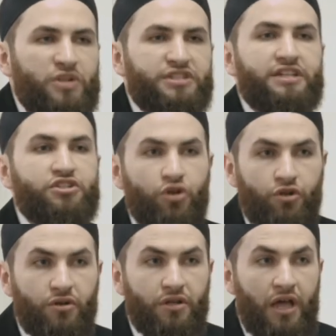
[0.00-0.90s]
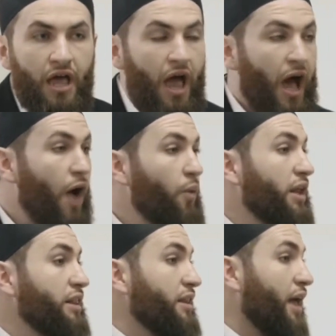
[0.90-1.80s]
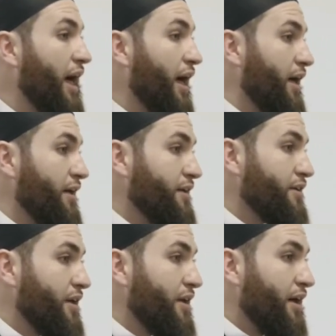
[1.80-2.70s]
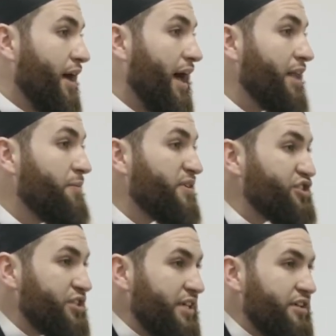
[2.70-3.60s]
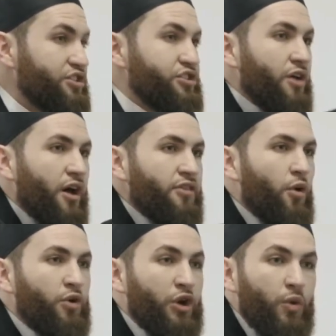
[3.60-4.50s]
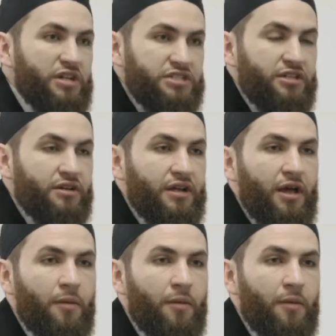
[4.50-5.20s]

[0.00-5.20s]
and what's external. How Allah Al Basir saw the requester.